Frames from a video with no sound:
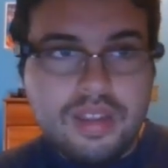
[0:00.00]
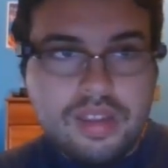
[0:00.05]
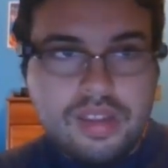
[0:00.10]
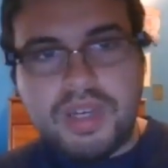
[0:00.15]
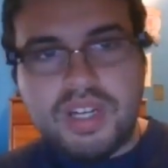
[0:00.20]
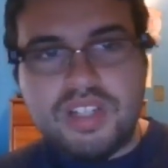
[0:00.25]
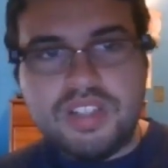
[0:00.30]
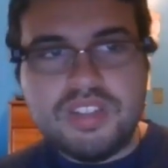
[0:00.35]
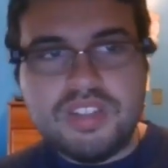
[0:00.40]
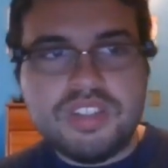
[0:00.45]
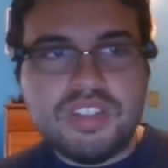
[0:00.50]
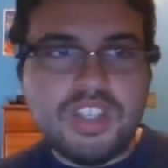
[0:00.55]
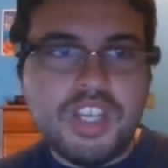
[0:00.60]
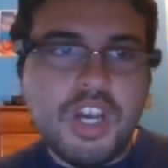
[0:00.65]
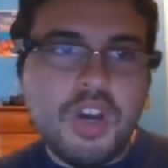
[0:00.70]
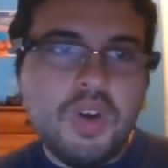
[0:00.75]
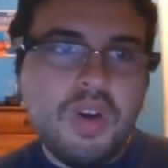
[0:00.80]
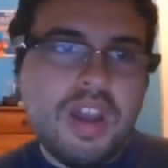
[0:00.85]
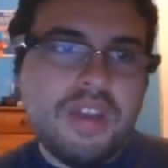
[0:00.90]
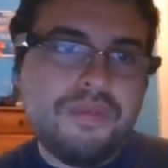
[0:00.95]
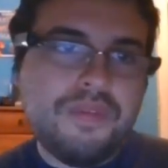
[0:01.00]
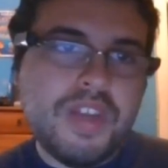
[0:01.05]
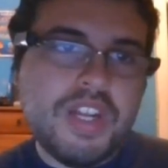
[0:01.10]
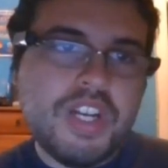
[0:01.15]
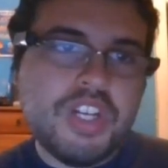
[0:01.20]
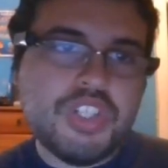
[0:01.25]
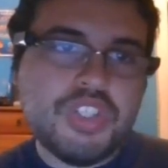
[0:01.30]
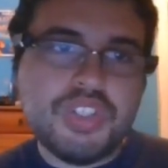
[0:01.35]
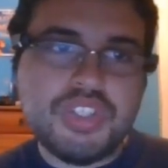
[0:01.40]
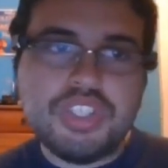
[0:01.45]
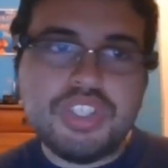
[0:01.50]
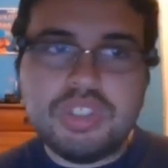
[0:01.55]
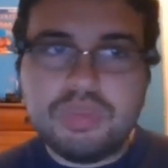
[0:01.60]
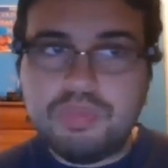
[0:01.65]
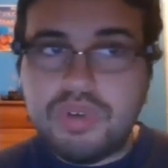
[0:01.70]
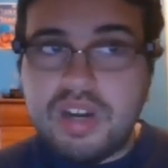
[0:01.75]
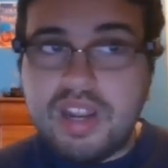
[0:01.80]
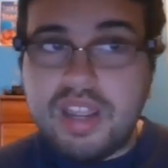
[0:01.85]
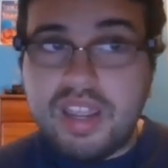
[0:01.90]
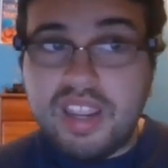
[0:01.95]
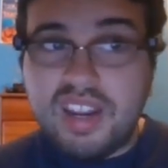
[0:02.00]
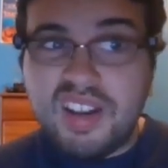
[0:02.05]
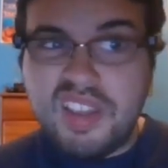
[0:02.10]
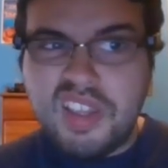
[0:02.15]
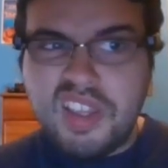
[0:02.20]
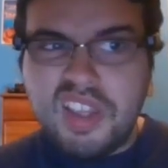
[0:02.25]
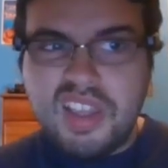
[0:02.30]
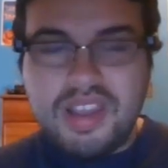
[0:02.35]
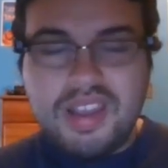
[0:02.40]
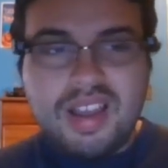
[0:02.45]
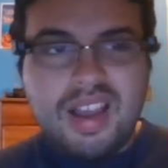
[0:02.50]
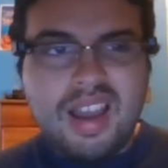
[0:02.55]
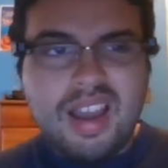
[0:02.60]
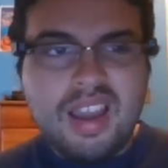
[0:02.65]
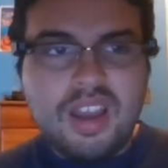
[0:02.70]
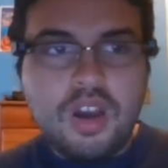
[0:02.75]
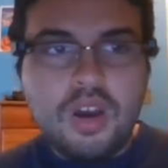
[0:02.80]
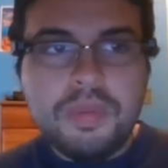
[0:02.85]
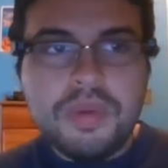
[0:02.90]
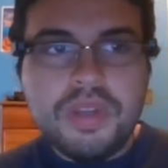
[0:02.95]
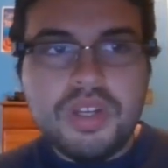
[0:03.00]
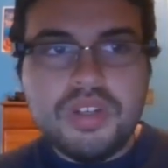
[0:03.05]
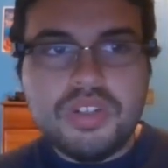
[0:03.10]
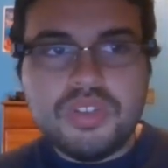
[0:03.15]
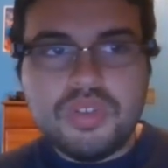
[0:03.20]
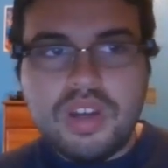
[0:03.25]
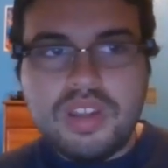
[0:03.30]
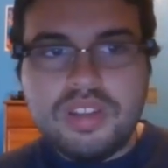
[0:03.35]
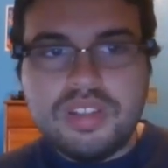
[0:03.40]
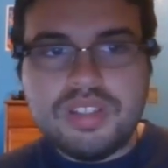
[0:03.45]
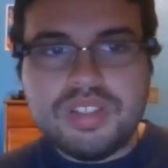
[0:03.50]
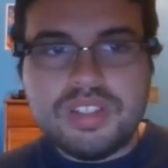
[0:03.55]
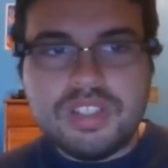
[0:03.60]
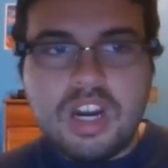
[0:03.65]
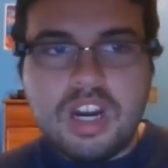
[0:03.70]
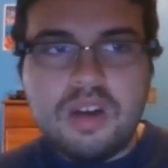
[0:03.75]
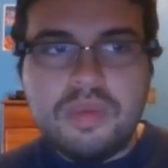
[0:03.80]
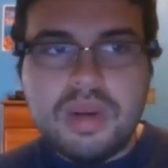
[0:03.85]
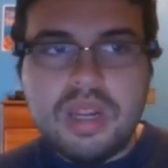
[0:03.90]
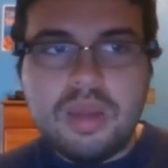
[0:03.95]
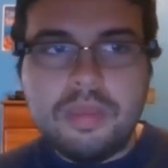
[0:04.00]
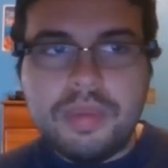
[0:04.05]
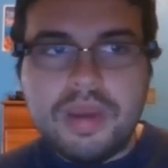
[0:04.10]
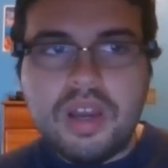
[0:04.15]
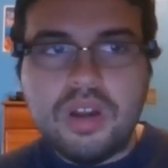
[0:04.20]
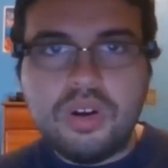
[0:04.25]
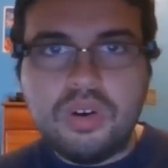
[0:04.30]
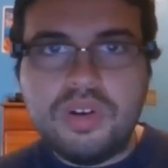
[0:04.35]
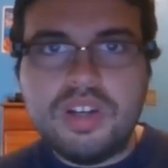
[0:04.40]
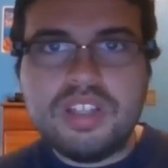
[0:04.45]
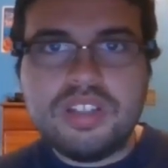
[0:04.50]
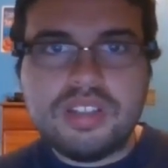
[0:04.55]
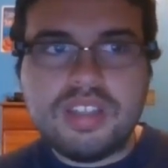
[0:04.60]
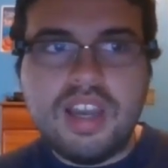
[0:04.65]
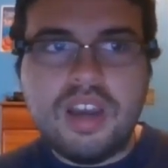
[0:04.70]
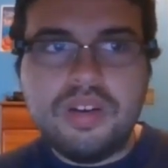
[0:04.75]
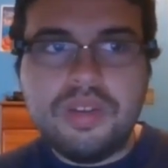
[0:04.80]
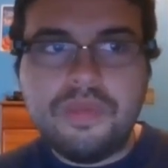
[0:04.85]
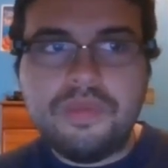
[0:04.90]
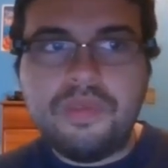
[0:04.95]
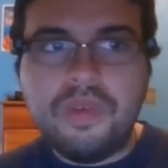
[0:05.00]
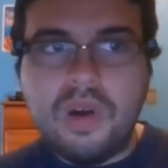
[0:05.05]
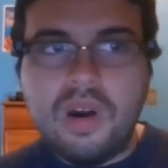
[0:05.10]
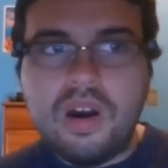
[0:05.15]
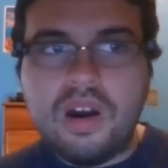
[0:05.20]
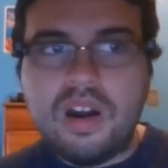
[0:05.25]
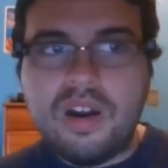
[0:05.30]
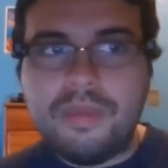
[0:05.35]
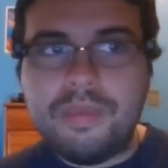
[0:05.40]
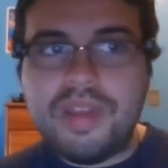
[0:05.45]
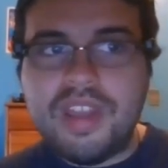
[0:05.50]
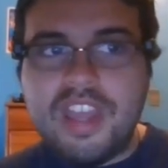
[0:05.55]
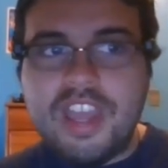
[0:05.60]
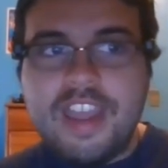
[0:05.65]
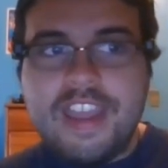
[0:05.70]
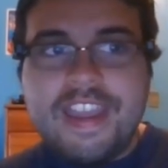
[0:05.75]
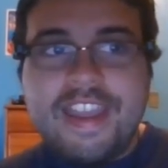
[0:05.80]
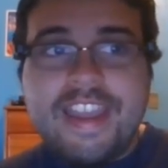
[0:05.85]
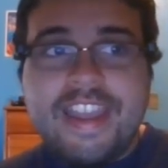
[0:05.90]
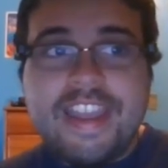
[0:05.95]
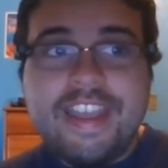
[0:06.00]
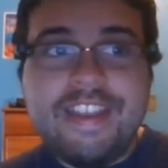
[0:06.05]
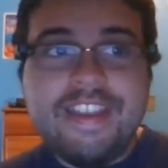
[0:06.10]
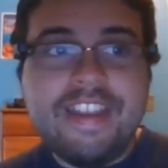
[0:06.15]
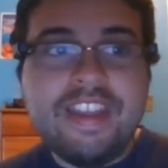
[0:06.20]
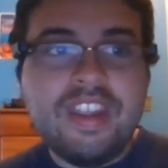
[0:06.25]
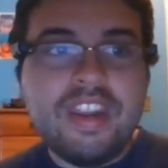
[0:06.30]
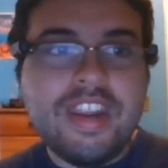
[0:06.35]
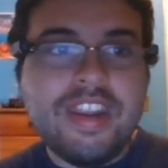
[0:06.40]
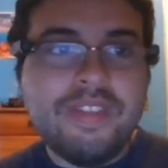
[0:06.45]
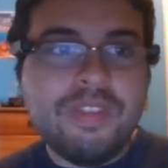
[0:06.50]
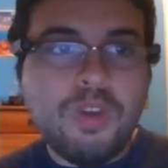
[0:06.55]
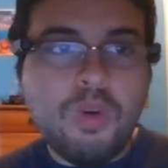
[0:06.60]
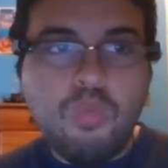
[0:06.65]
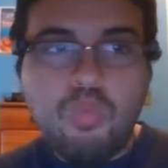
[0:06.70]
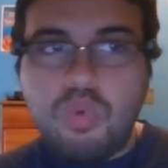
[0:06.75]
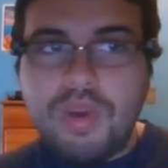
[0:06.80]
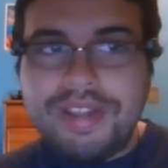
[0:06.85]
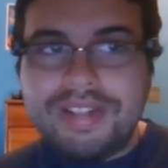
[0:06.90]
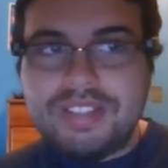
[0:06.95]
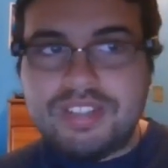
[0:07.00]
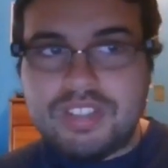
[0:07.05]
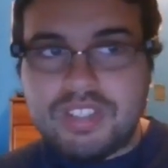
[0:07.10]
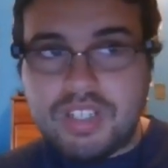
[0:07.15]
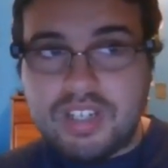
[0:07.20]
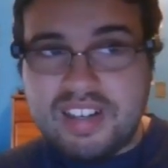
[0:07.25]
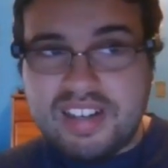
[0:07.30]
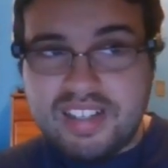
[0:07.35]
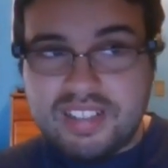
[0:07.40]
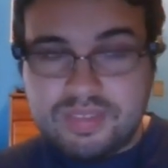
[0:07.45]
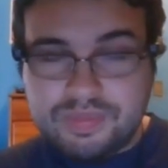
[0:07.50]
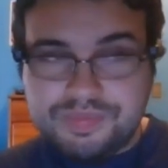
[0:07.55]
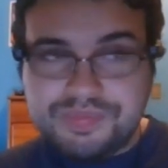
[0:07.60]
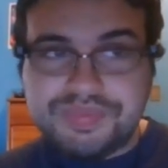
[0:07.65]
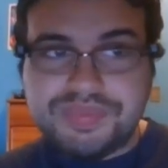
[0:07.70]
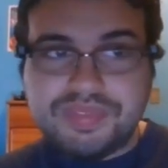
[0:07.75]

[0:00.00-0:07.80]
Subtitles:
But until I finish the spring, I hope you enjoyed the summary about Queens County Farm in the winter.